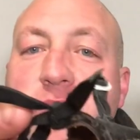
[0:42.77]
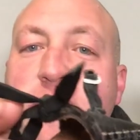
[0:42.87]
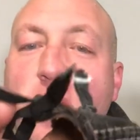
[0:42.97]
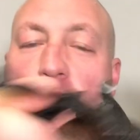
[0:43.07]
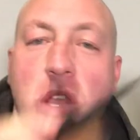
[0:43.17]

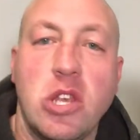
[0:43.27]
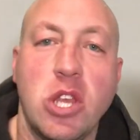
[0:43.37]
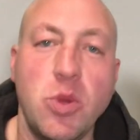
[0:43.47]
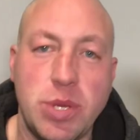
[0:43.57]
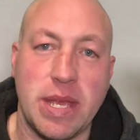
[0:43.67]
for
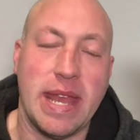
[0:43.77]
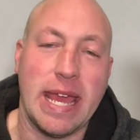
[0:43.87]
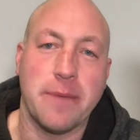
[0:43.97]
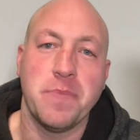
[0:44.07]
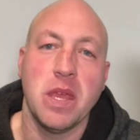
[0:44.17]

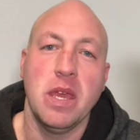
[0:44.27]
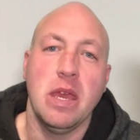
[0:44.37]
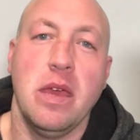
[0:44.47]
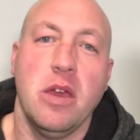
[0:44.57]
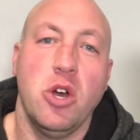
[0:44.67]
loosening.
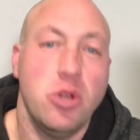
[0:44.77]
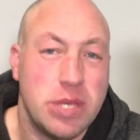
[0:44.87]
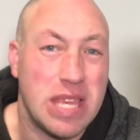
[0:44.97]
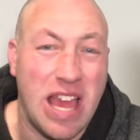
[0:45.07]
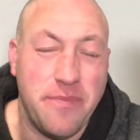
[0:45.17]

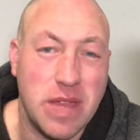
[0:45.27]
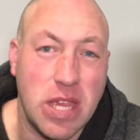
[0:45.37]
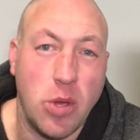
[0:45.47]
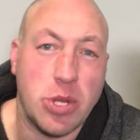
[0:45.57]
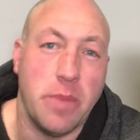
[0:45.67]
Hoods have been
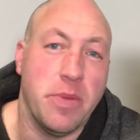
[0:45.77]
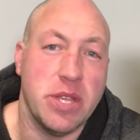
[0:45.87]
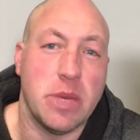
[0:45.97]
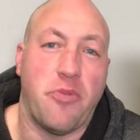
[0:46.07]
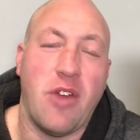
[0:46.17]
used on
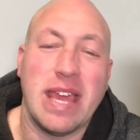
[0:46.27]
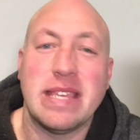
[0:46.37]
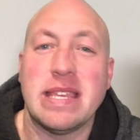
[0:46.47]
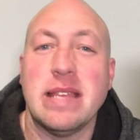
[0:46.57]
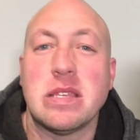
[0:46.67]
birds of prey
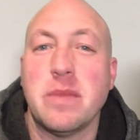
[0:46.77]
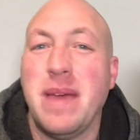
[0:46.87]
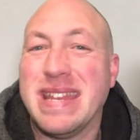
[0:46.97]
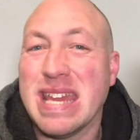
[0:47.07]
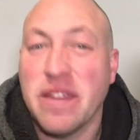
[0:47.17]
since the
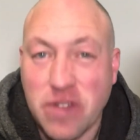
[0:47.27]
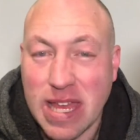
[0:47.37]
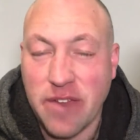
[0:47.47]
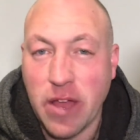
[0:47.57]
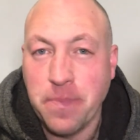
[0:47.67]
medieval
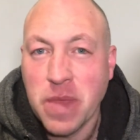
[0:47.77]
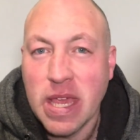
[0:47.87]
era,